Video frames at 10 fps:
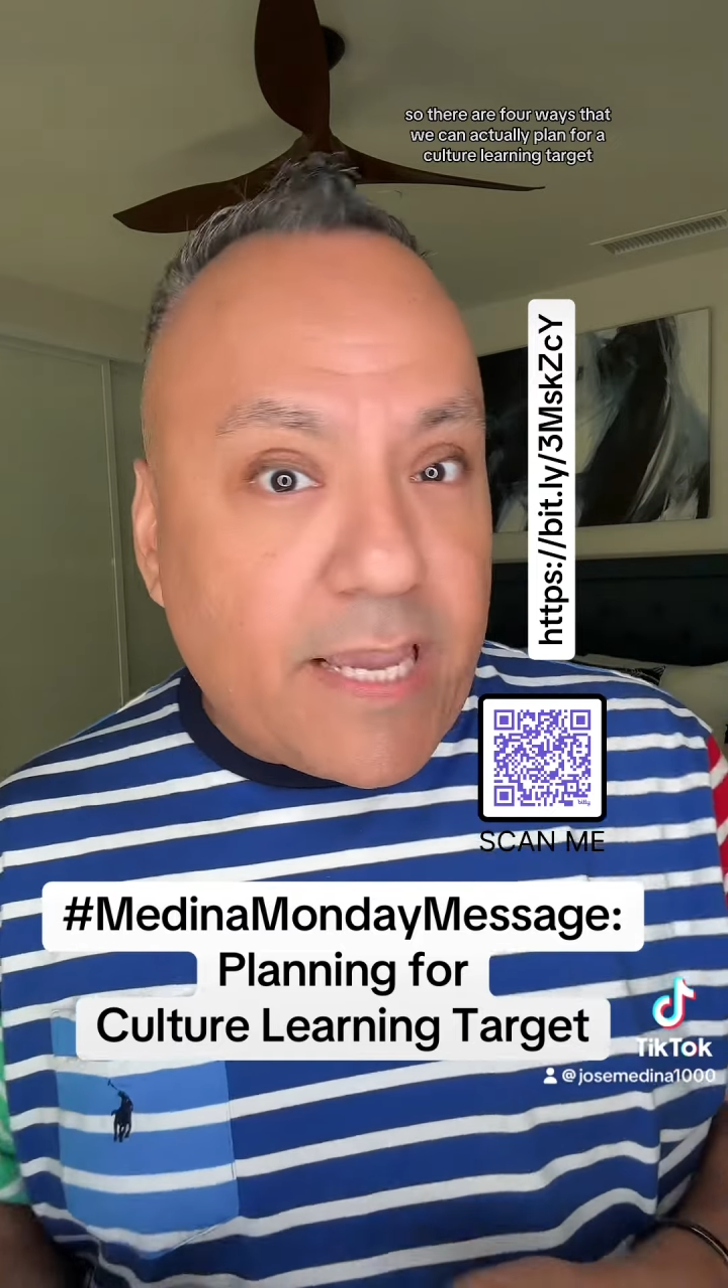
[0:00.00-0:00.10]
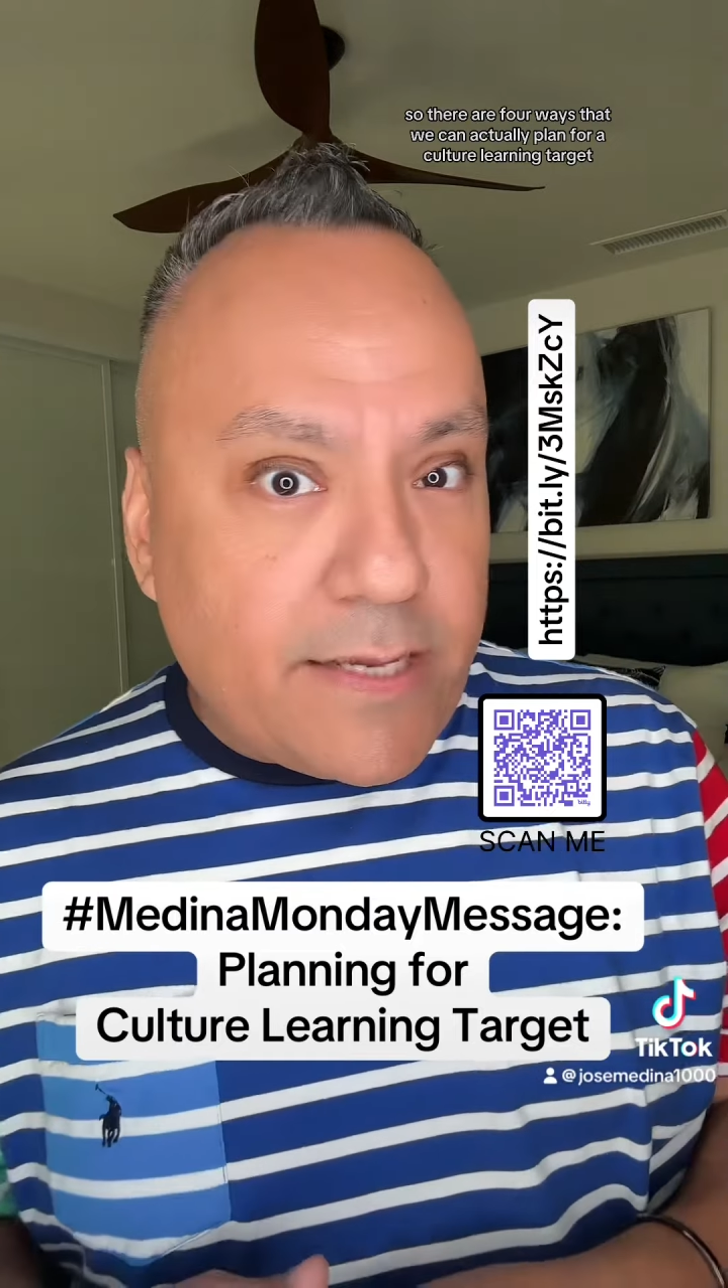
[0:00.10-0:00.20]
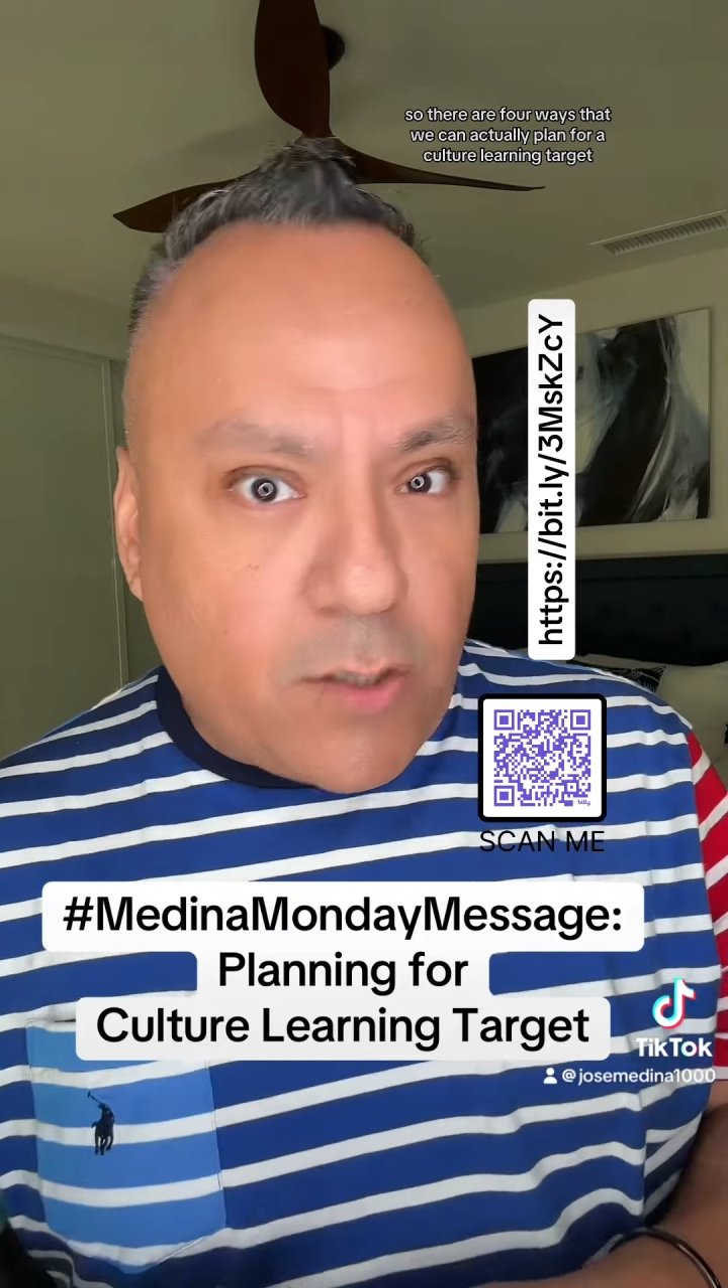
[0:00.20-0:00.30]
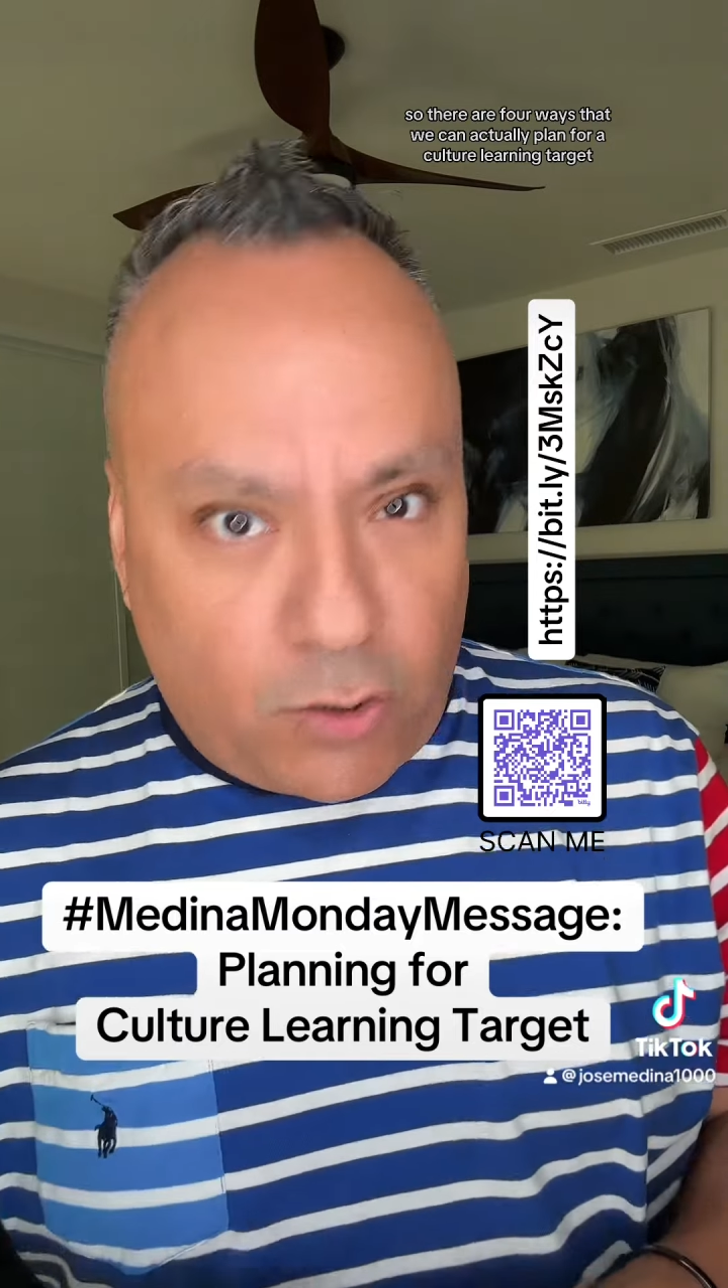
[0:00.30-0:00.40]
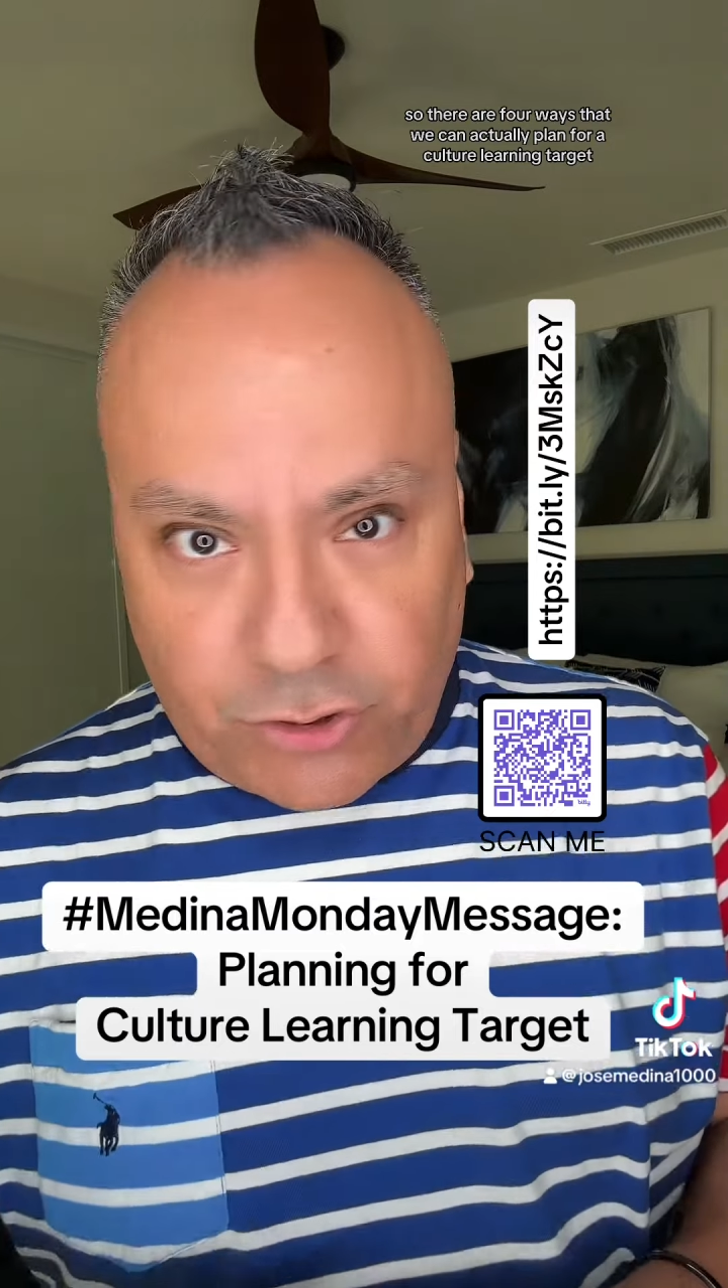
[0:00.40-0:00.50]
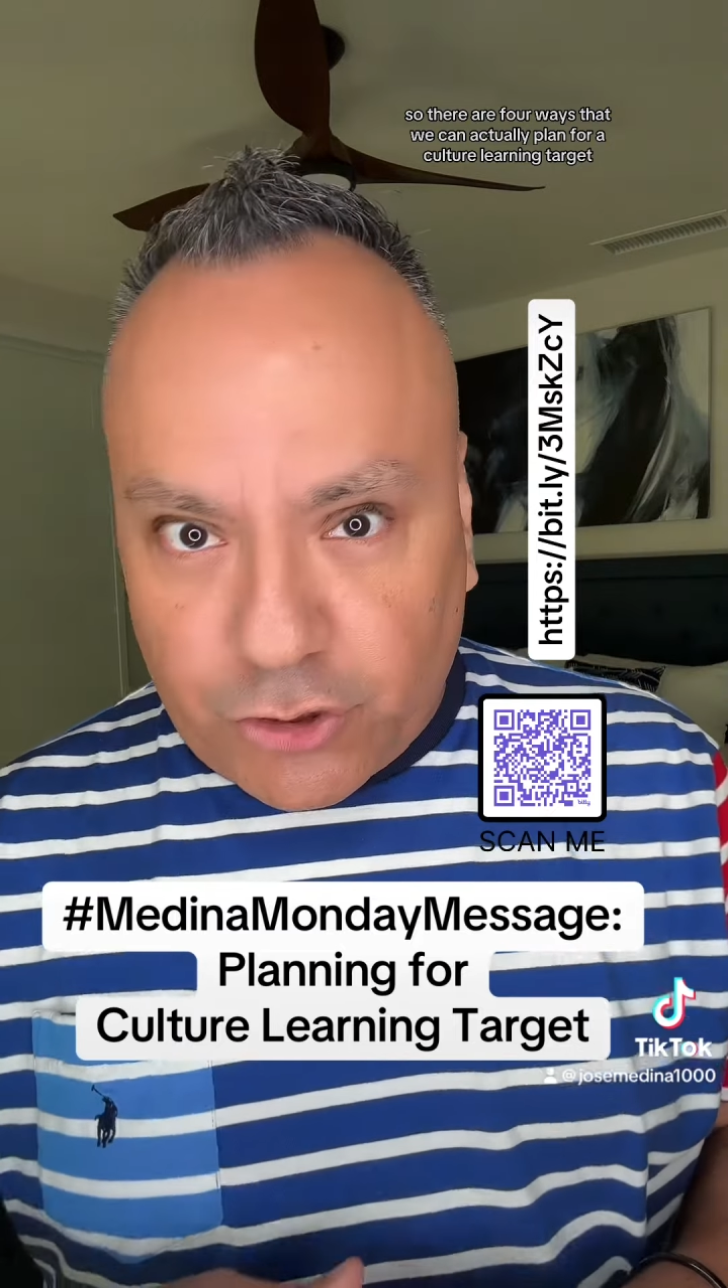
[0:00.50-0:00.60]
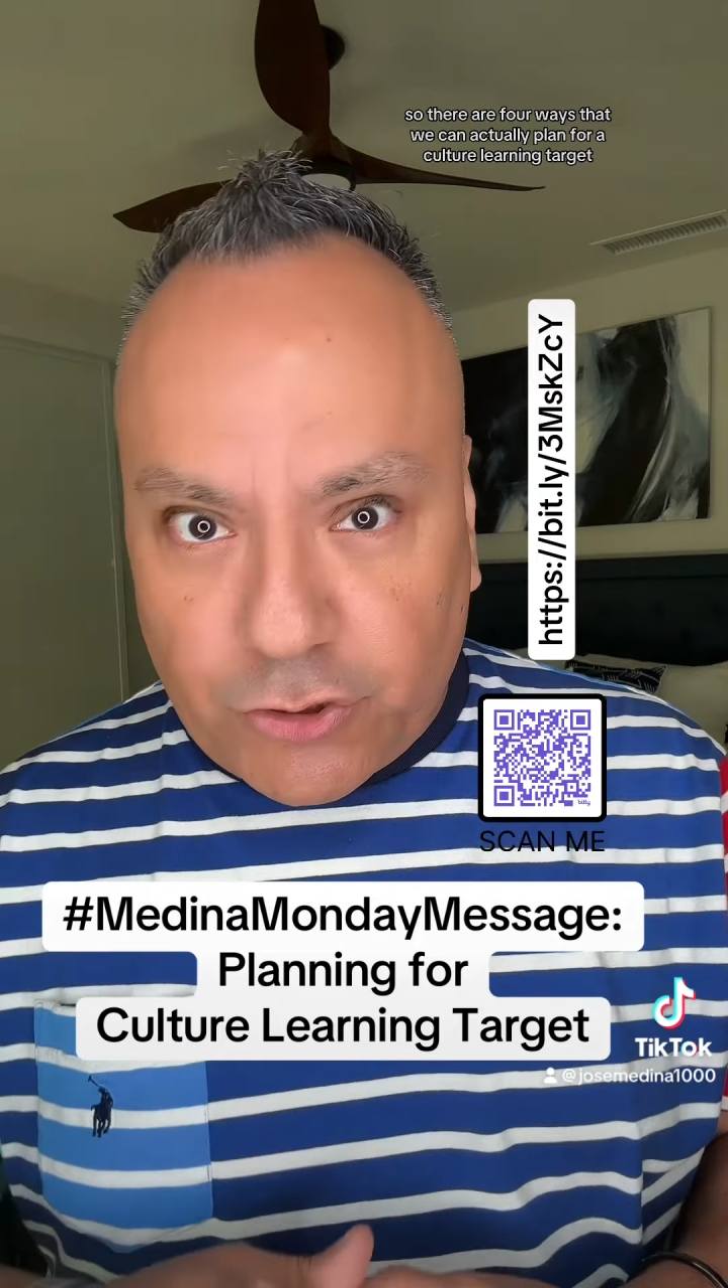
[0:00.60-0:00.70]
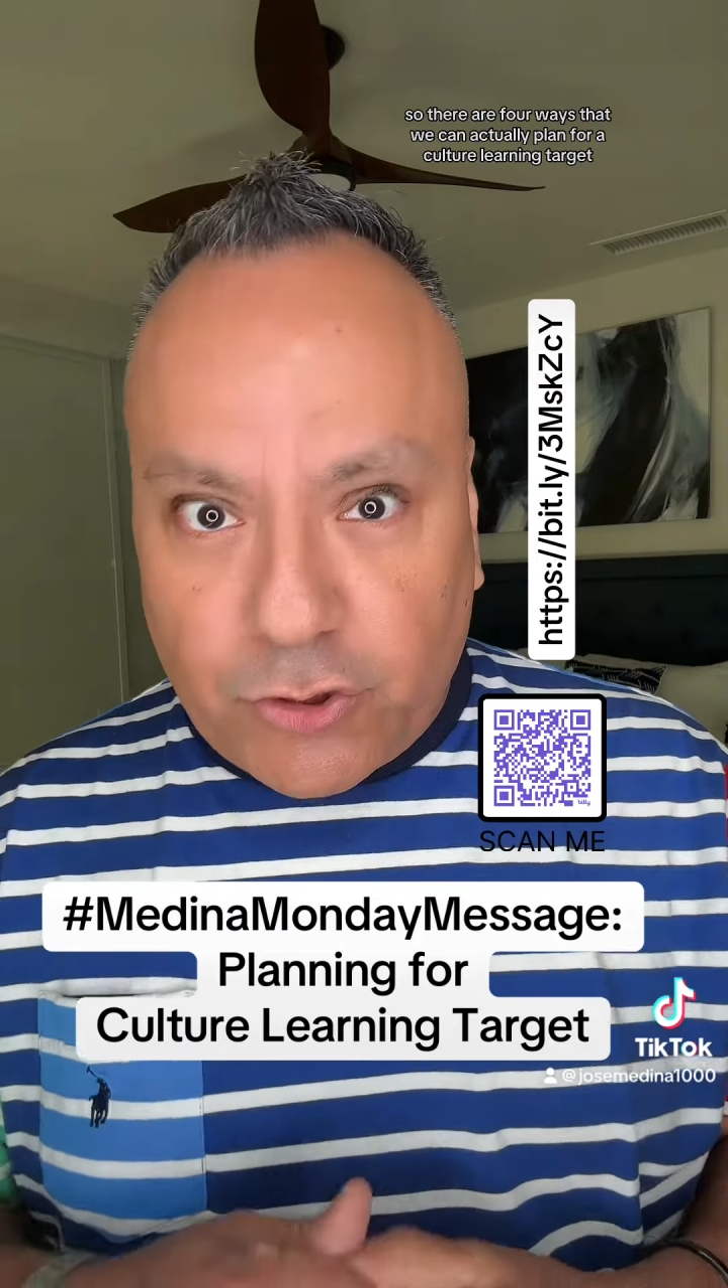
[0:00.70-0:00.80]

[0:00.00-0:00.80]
a culture